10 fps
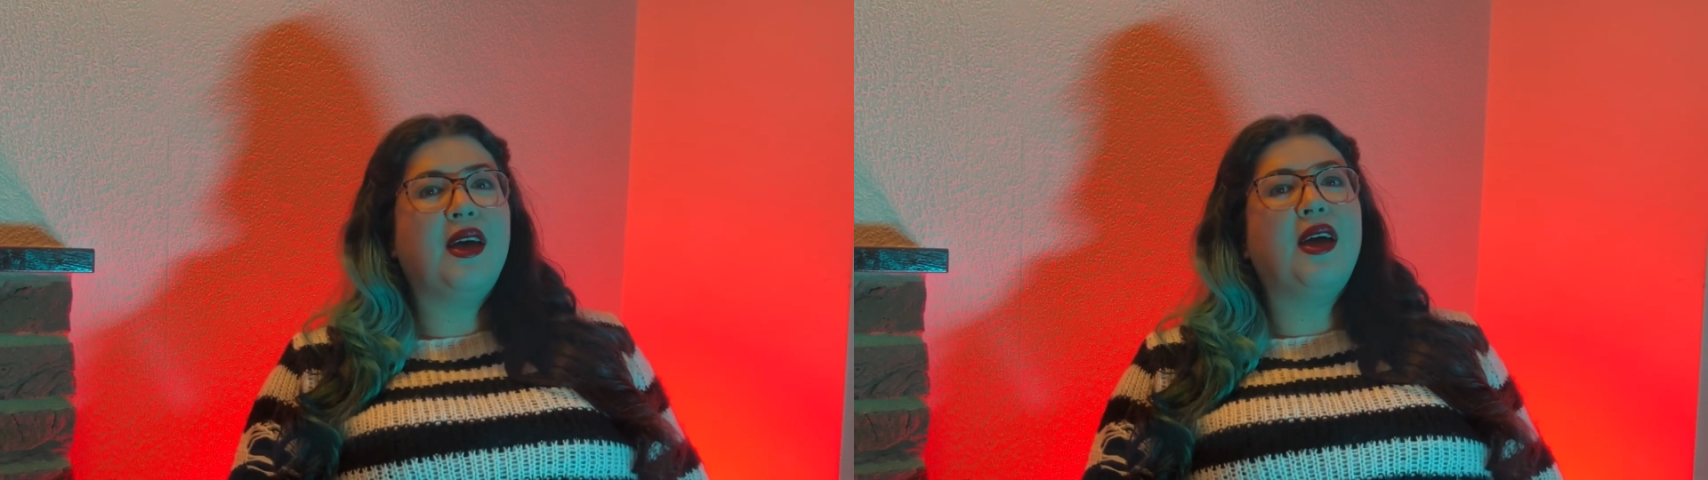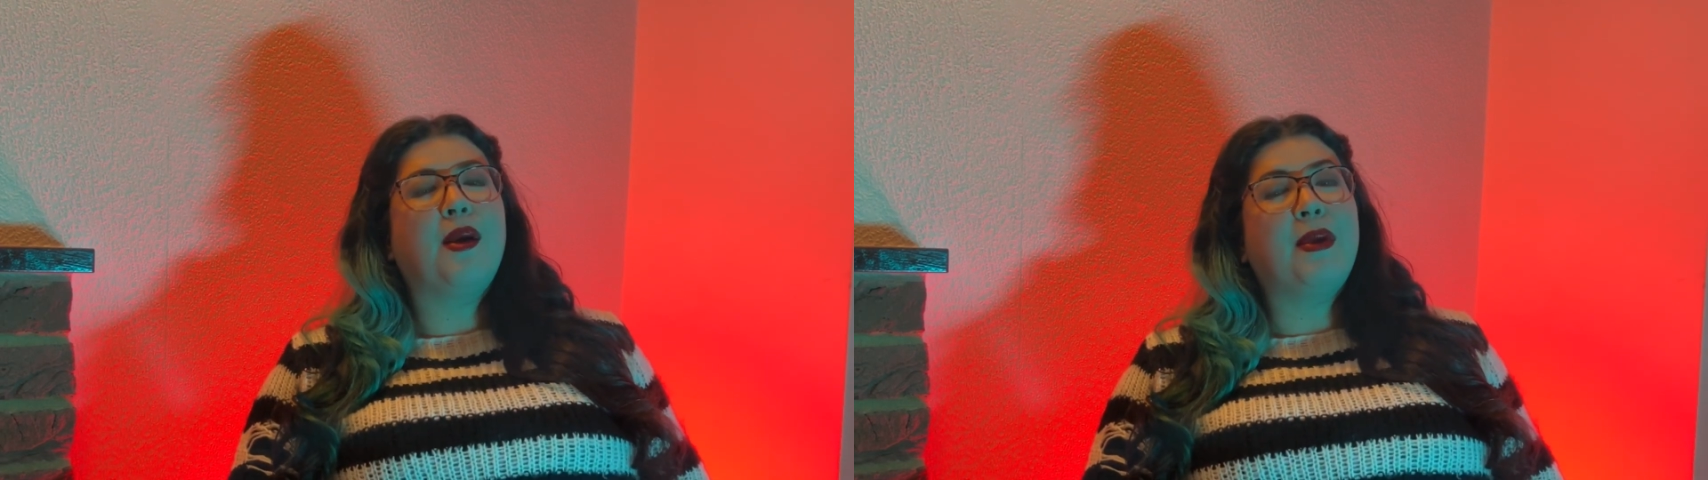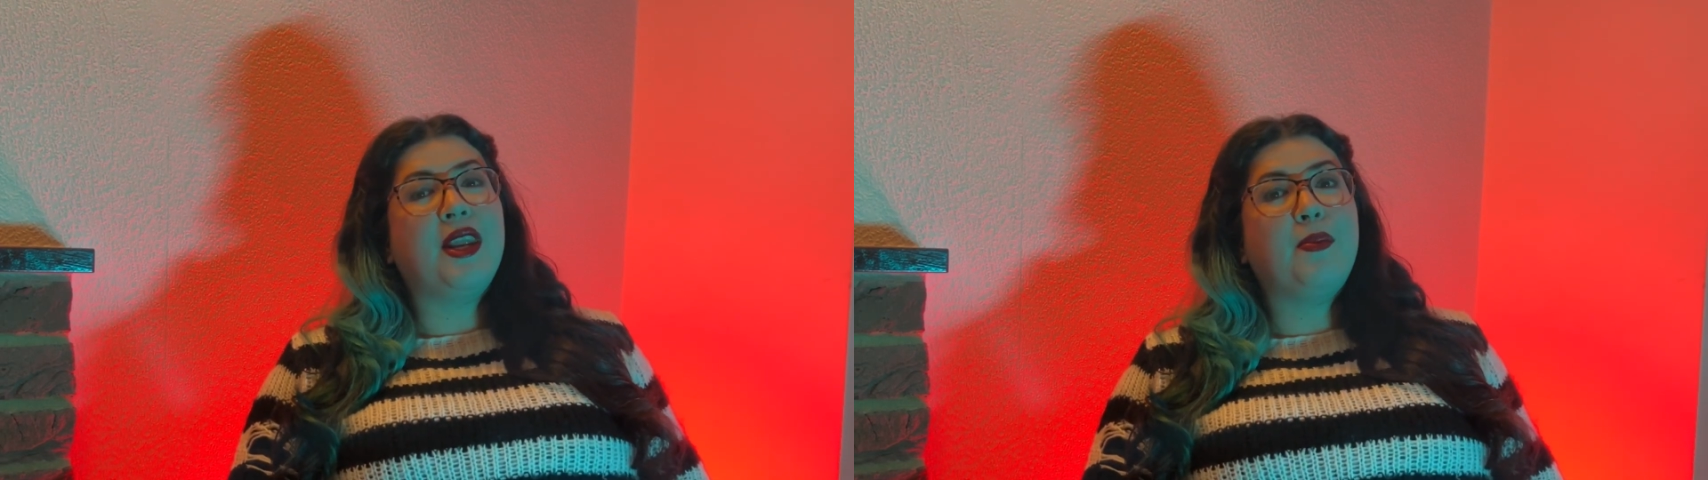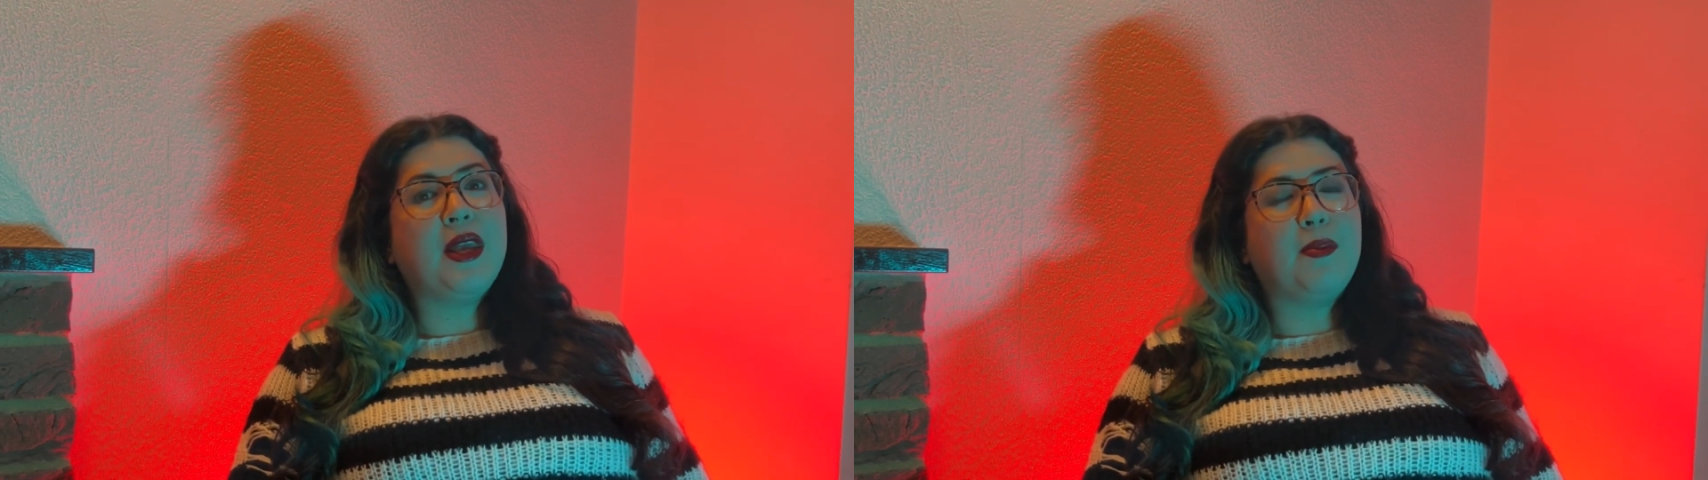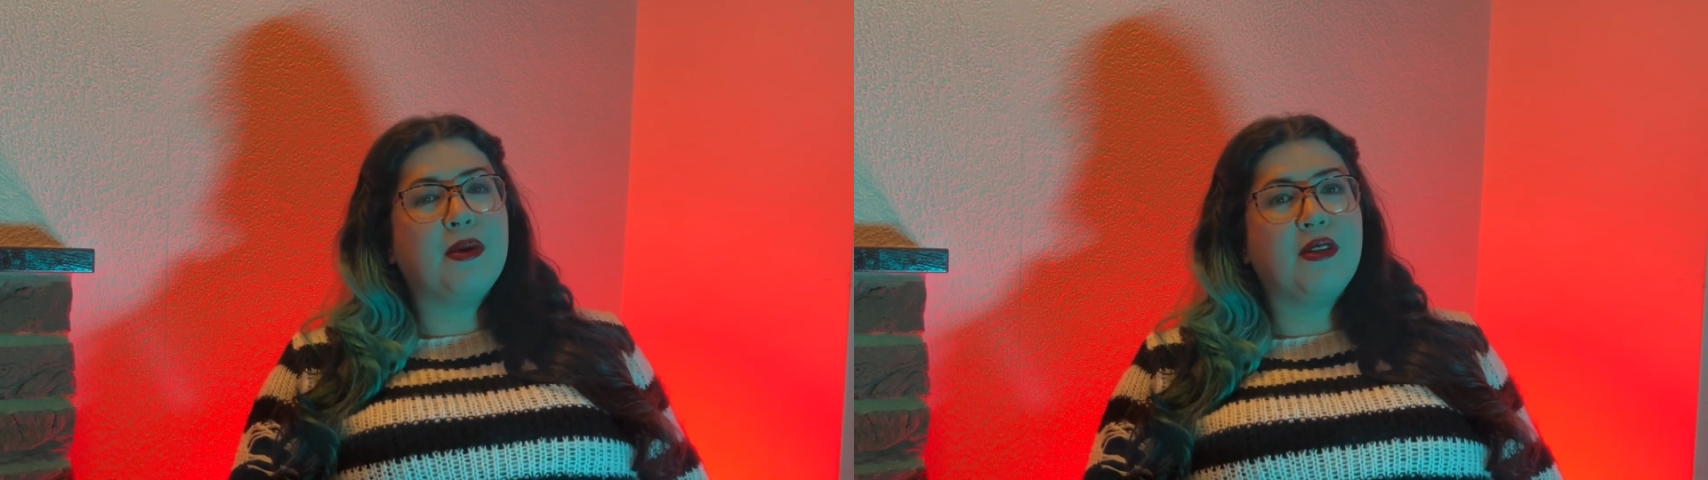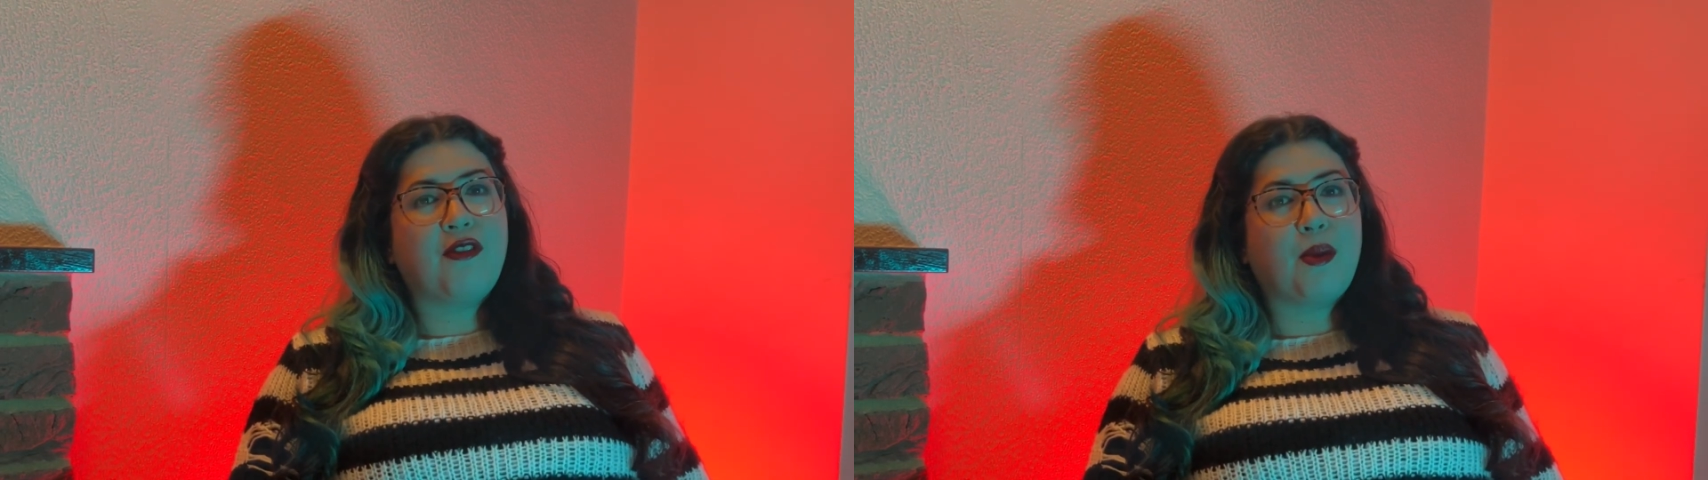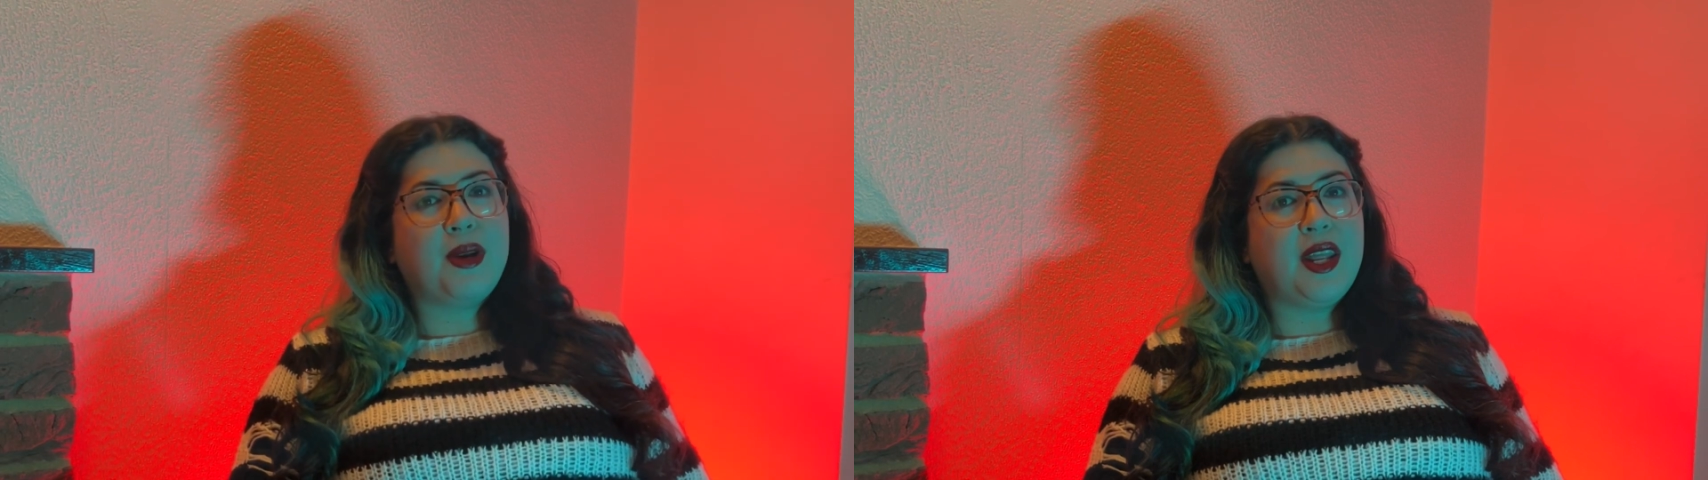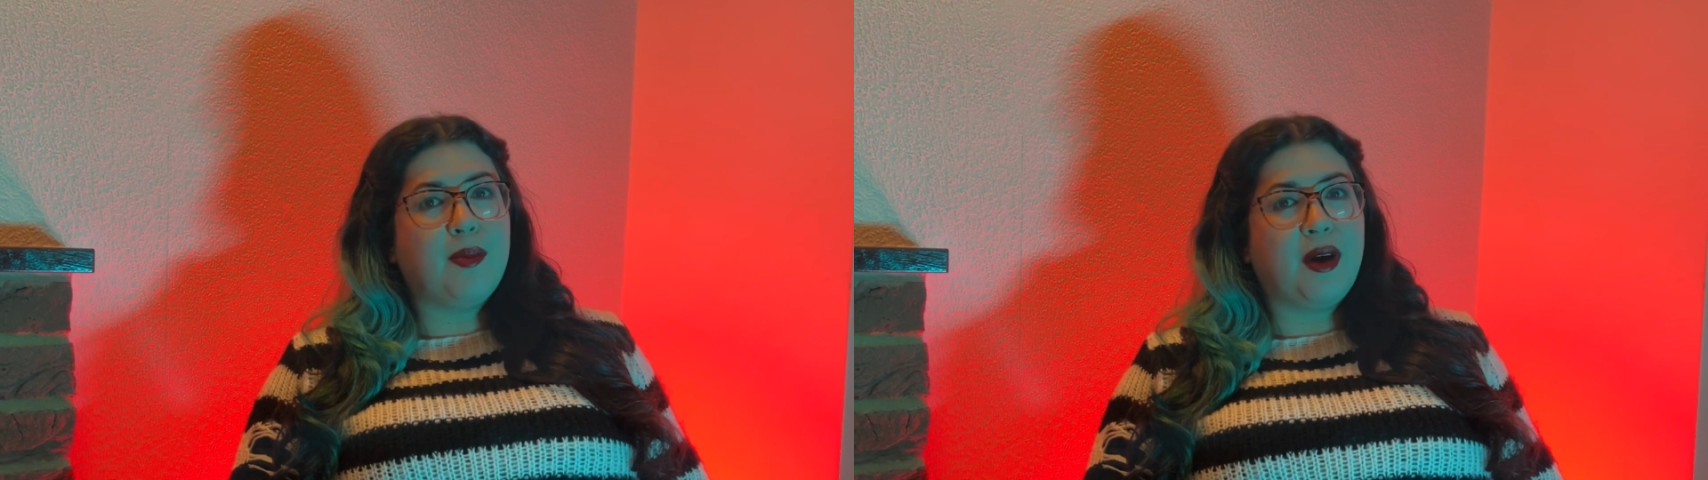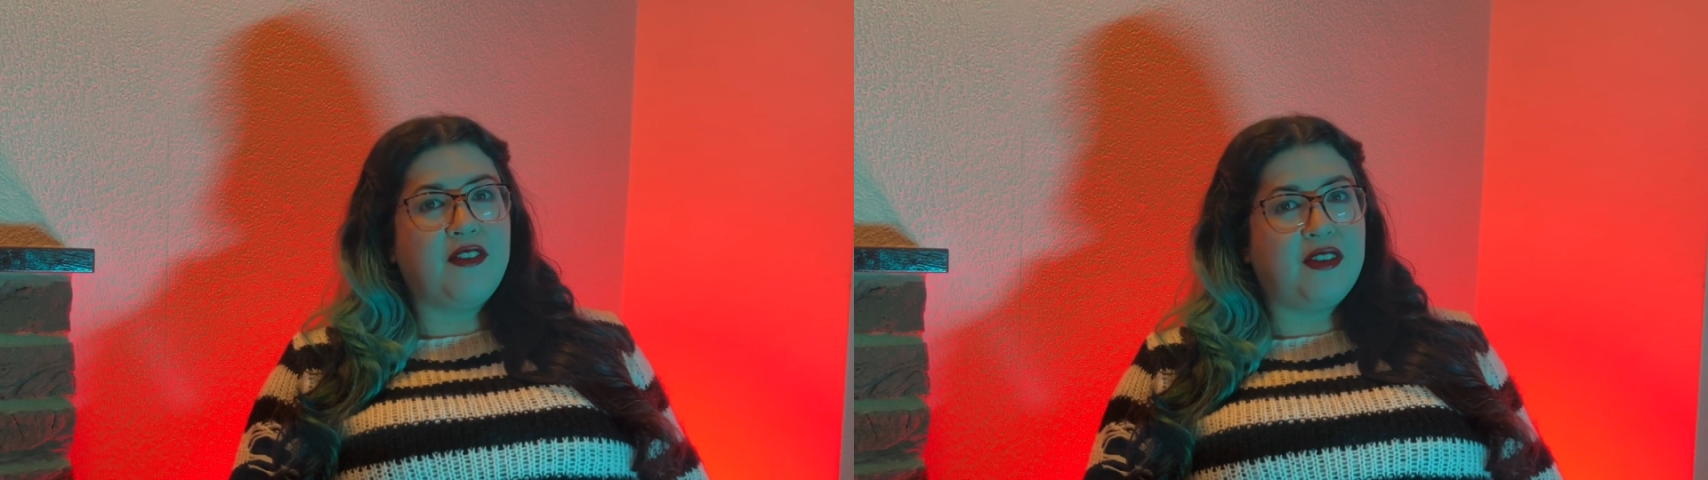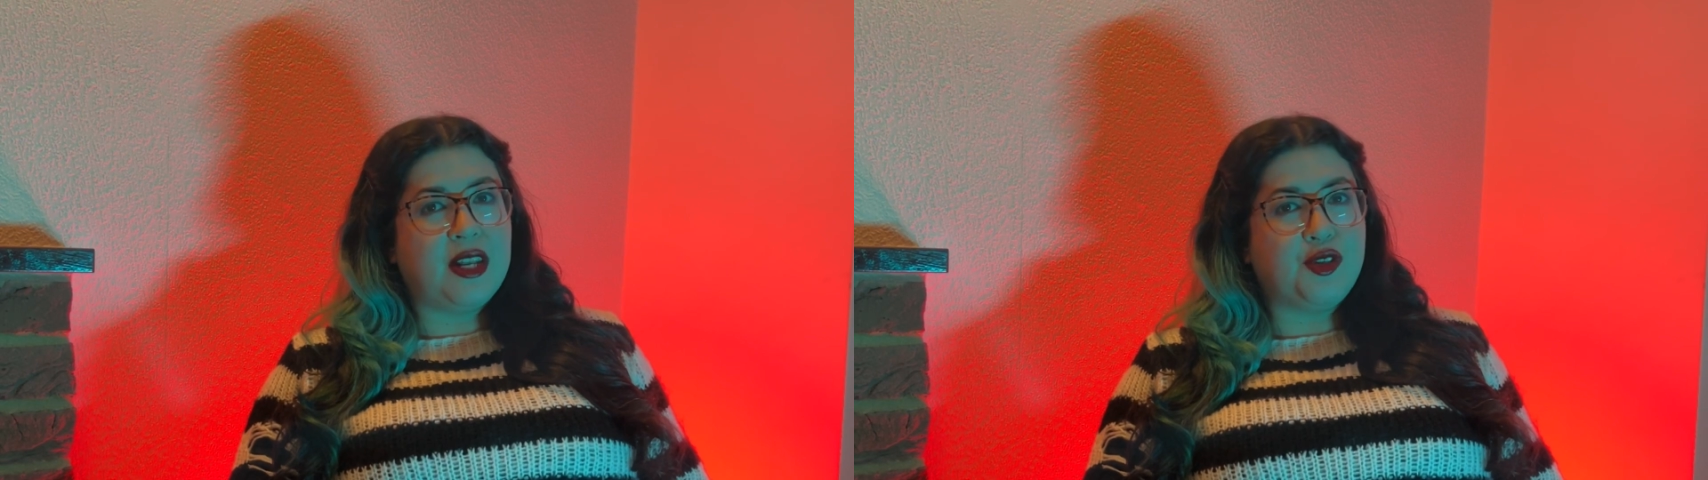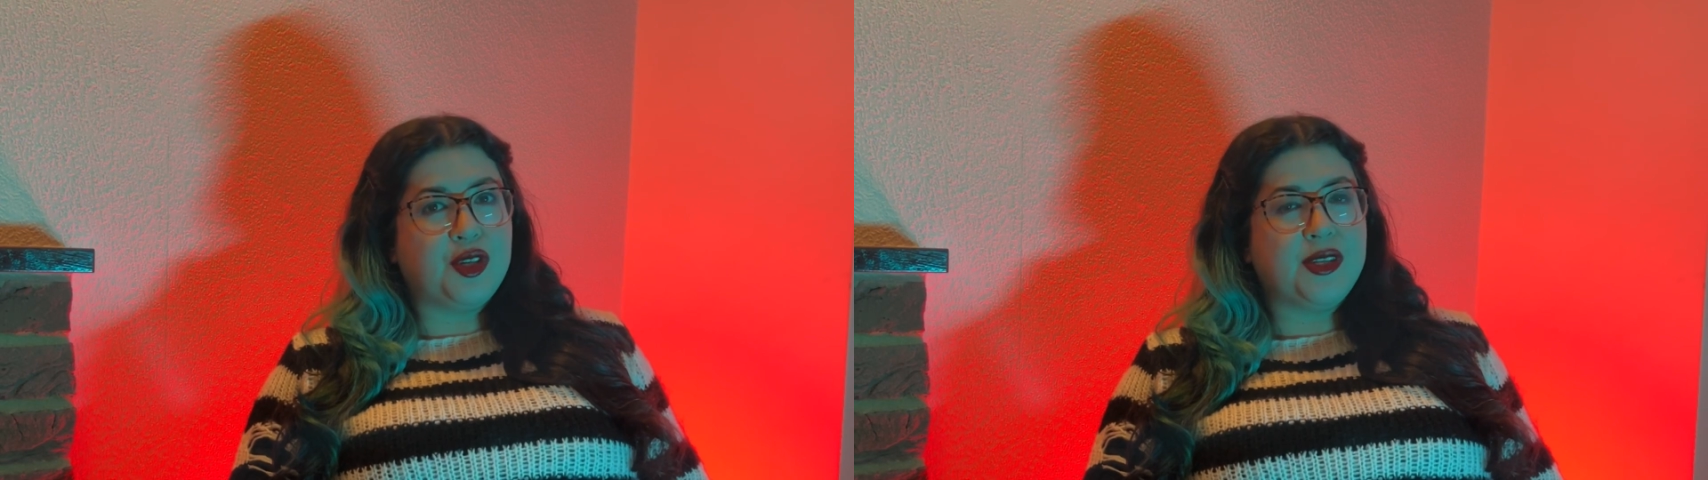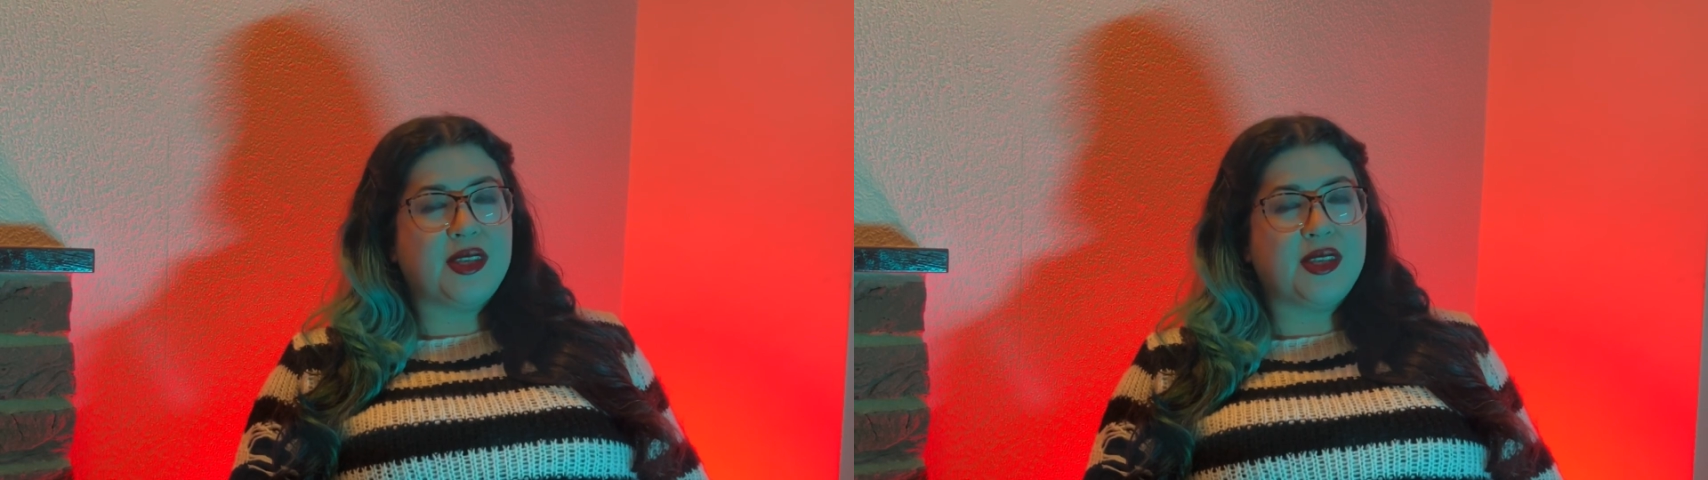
Many people from nearby villages